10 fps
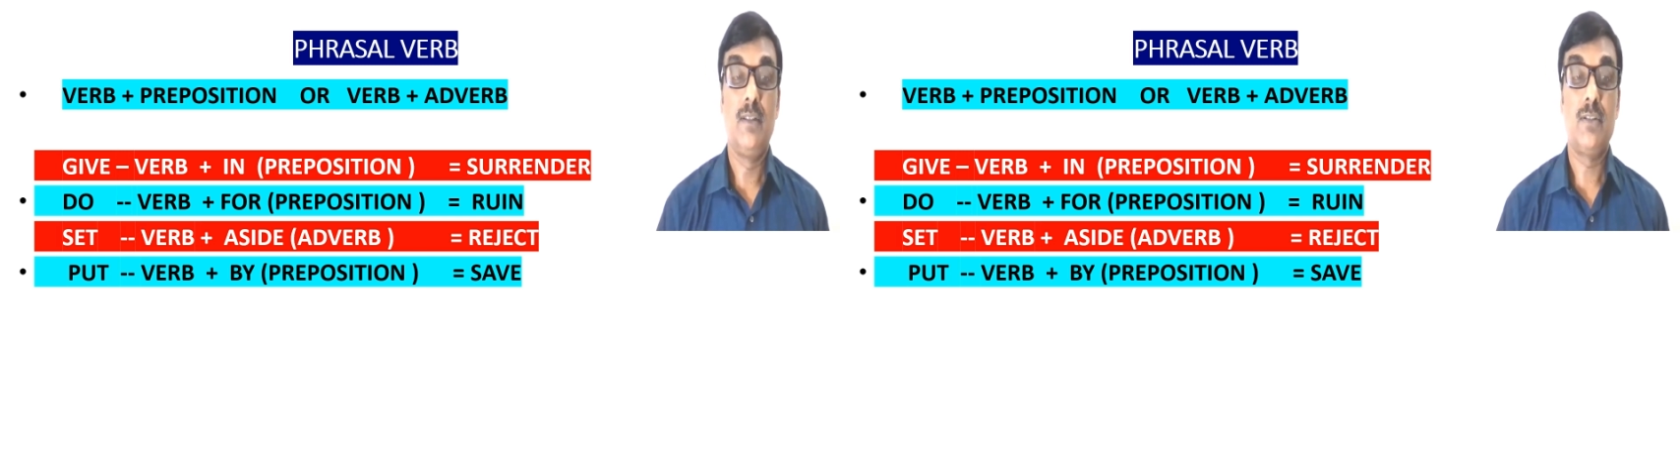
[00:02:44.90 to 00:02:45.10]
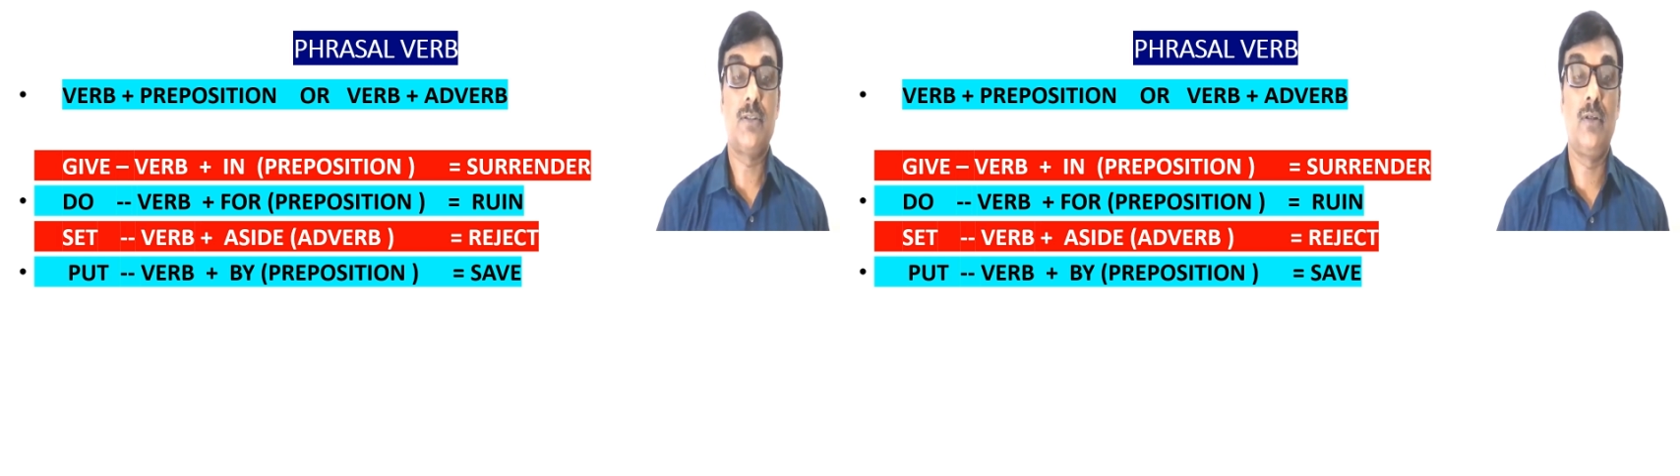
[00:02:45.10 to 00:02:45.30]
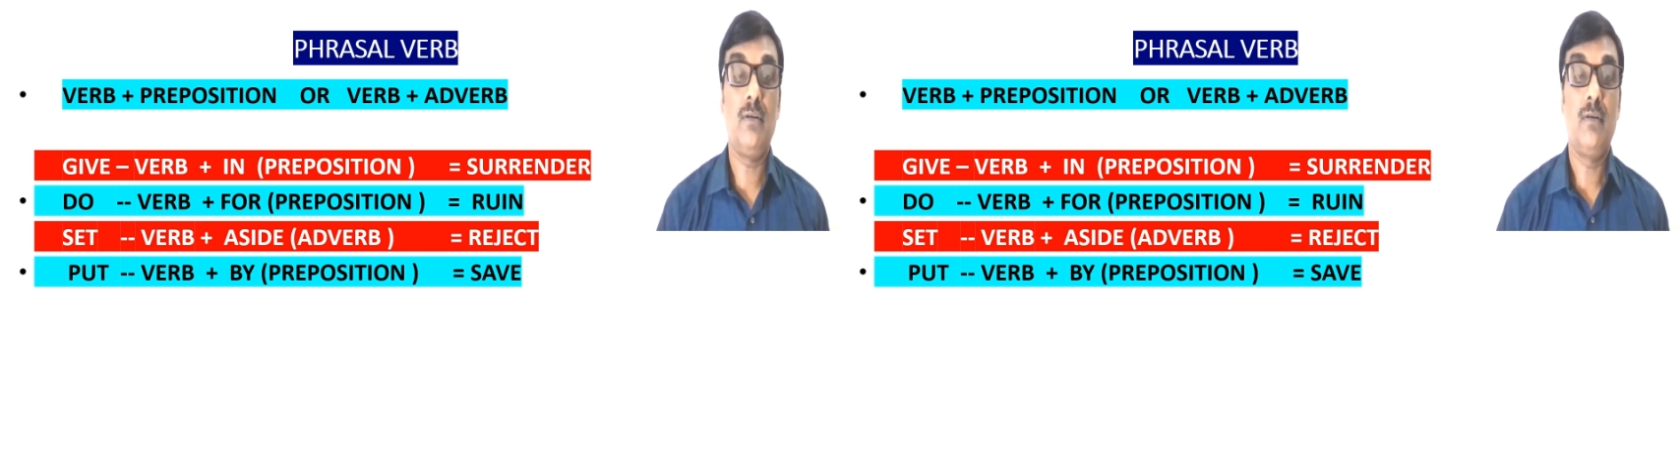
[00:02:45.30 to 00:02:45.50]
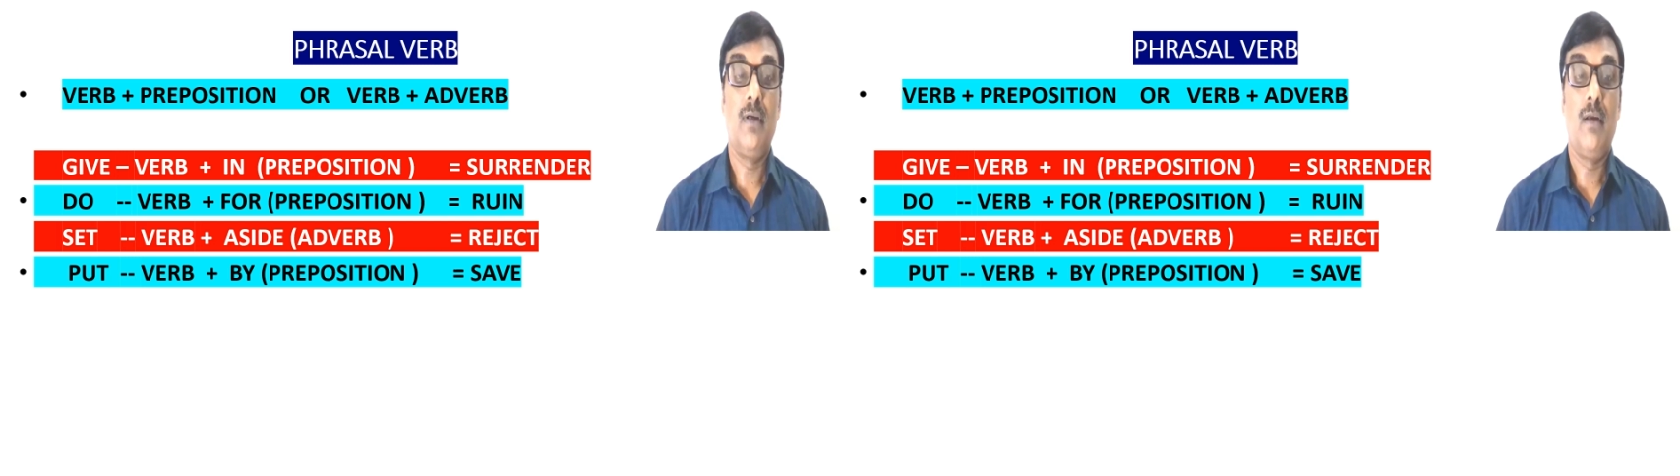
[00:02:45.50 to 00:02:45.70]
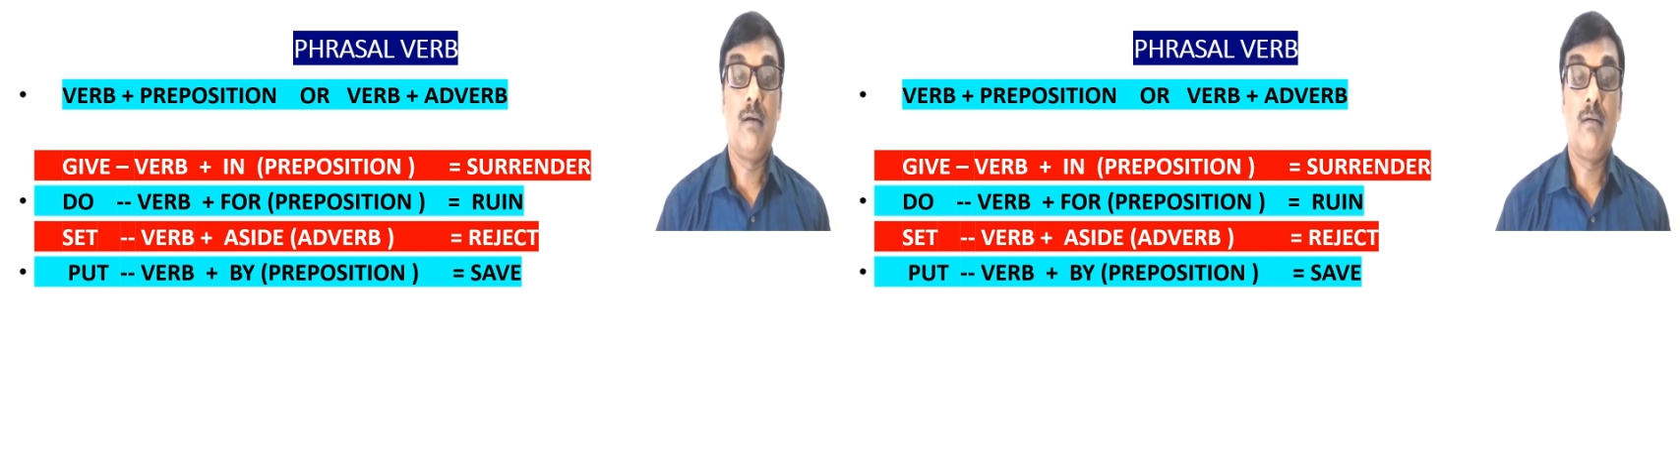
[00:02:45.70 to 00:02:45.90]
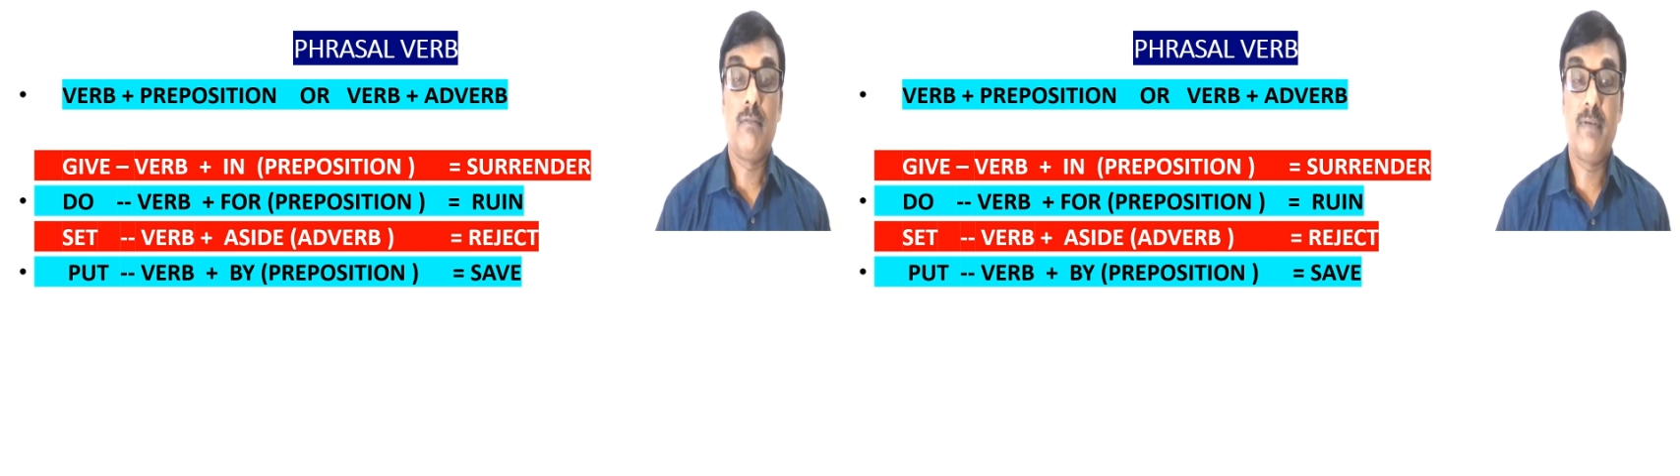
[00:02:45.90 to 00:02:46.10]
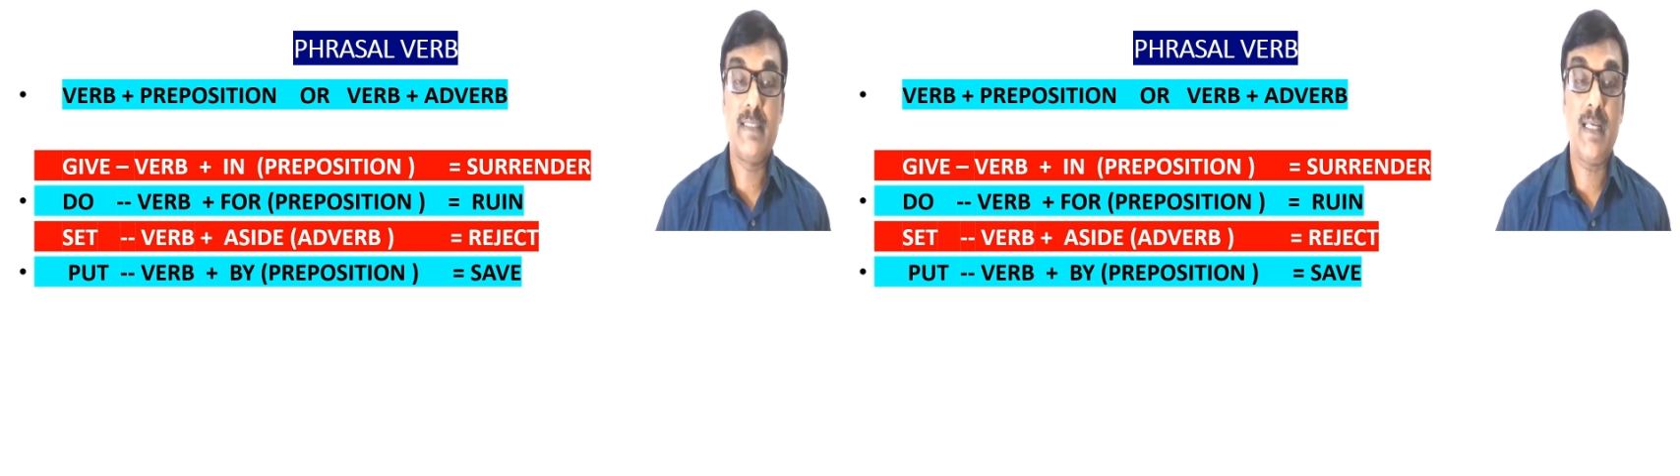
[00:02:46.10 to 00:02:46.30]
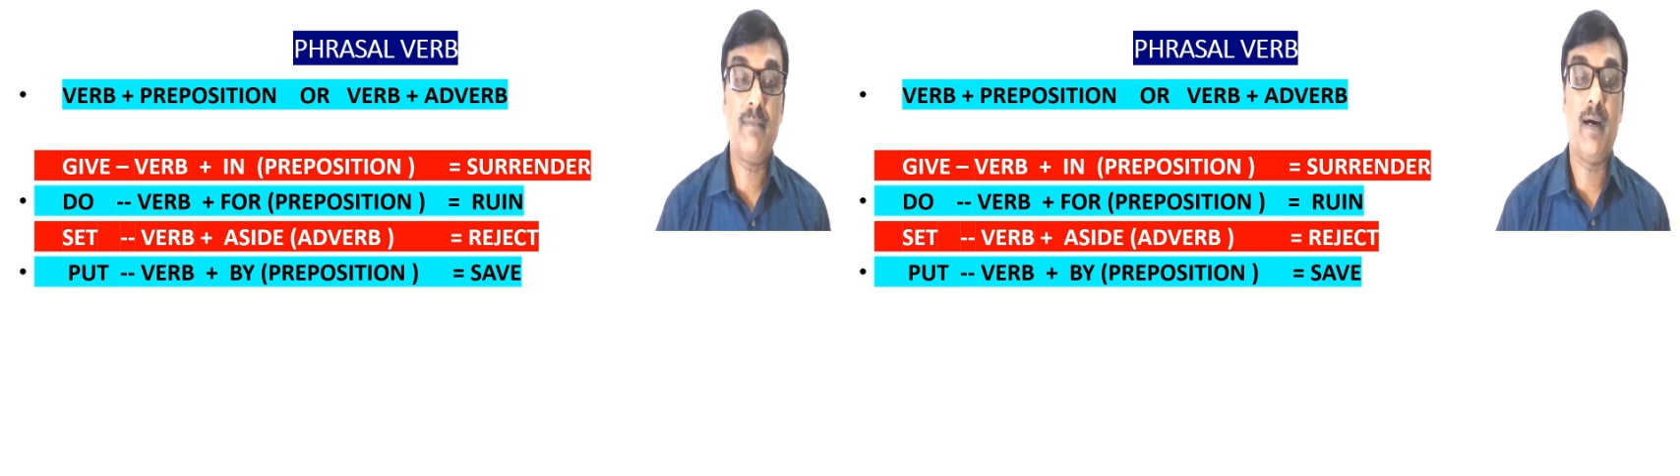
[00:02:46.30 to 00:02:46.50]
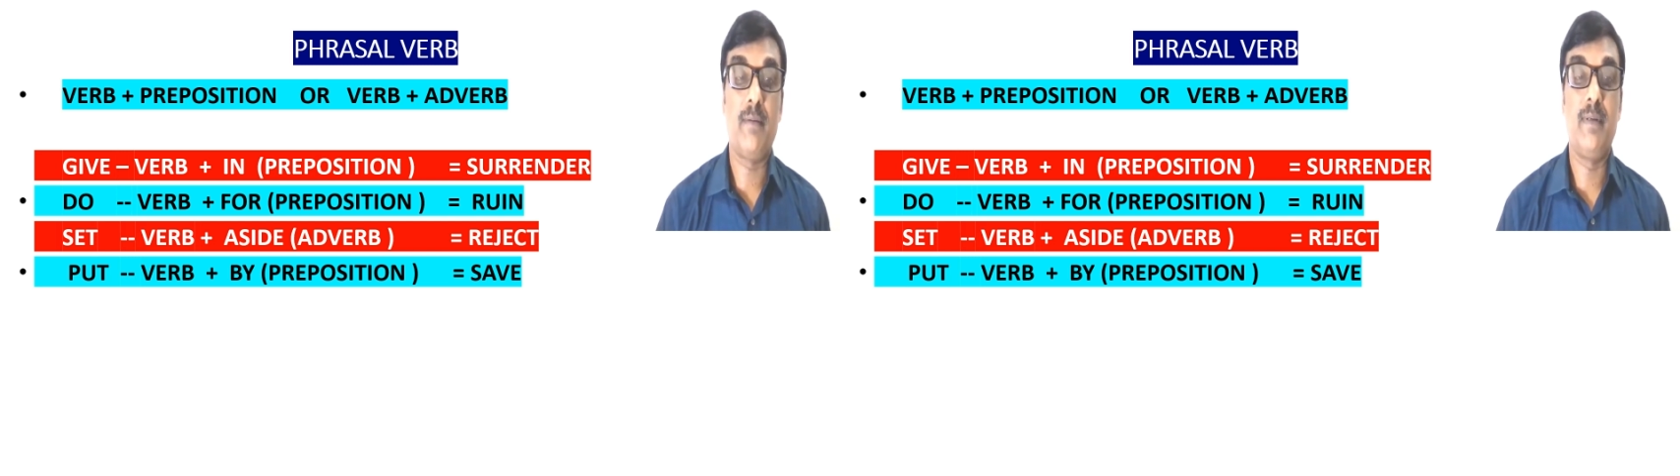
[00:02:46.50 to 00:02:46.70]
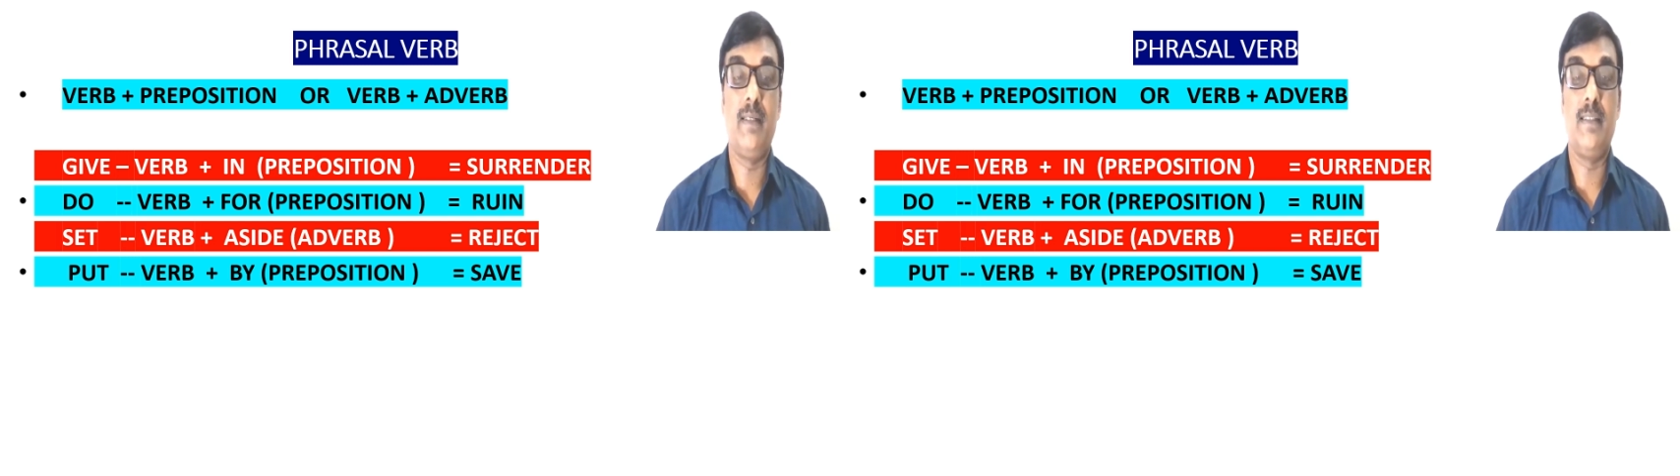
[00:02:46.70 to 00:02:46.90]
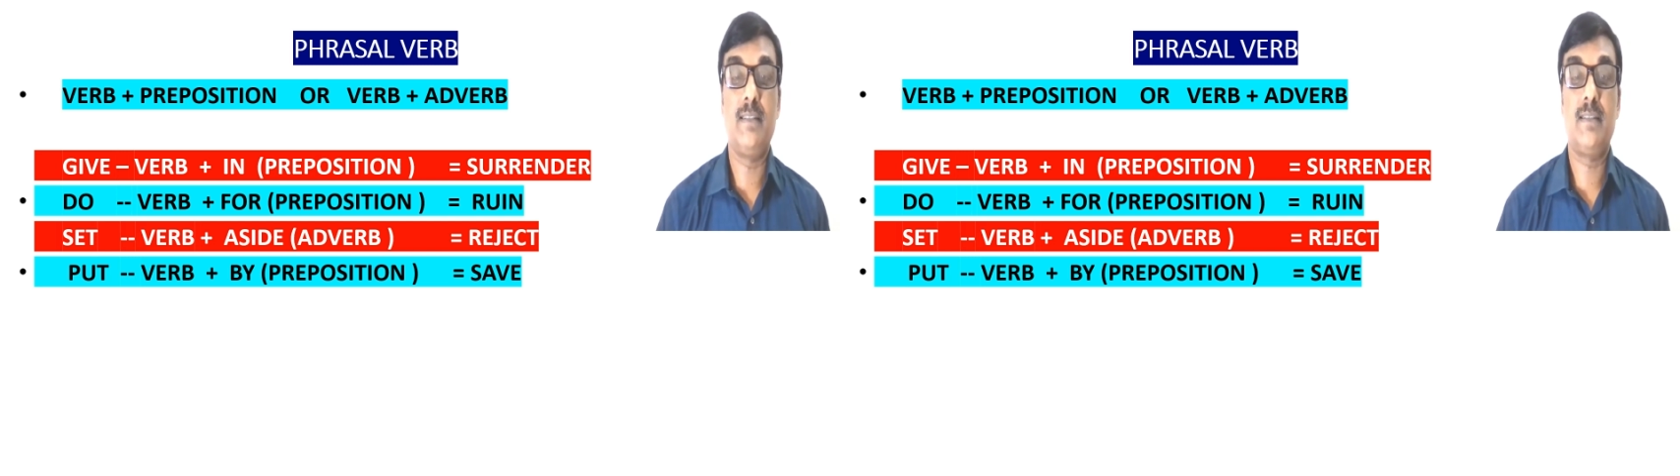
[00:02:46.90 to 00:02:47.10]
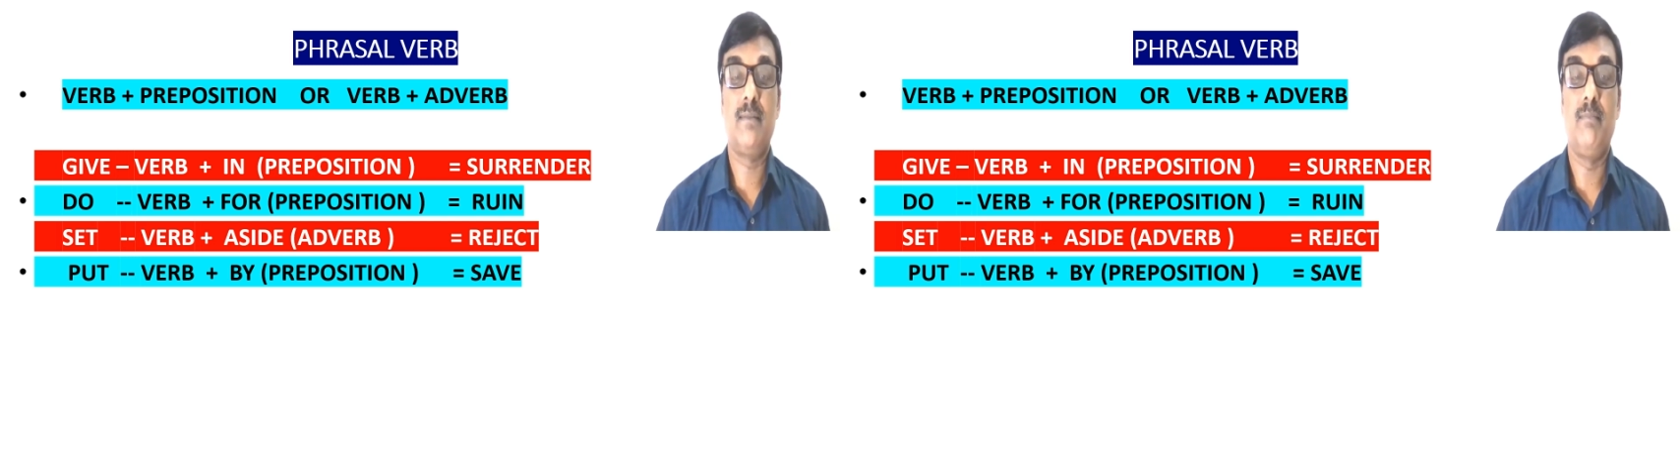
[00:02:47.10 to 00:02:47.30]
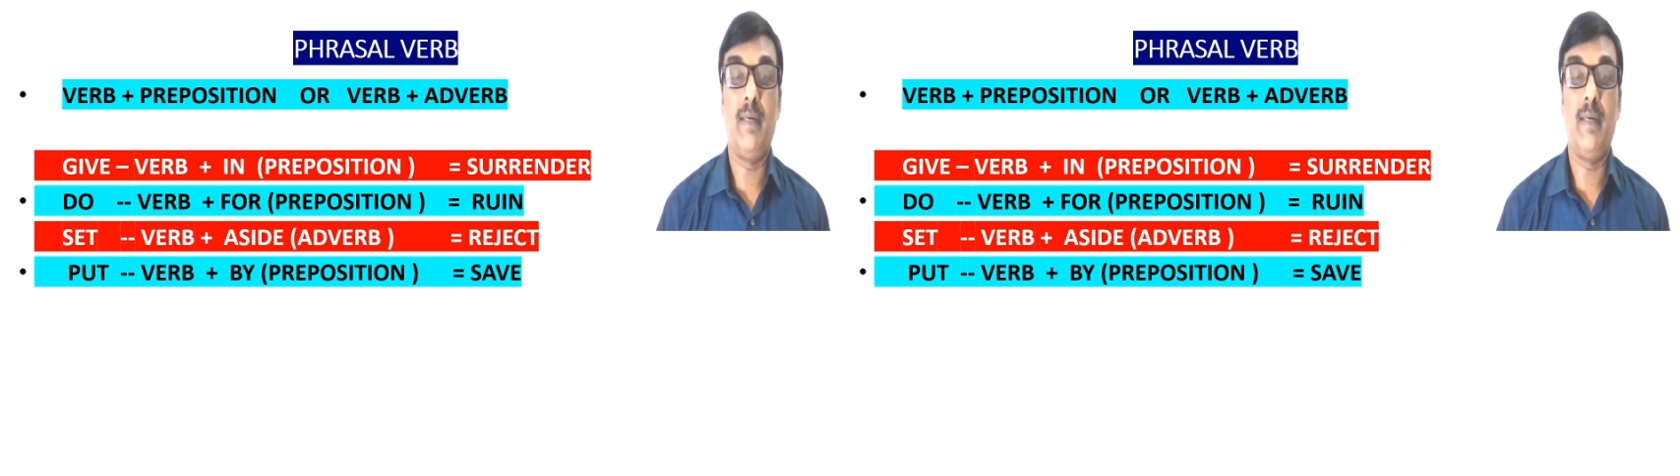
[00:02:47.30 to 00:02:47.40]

So phrasal verb is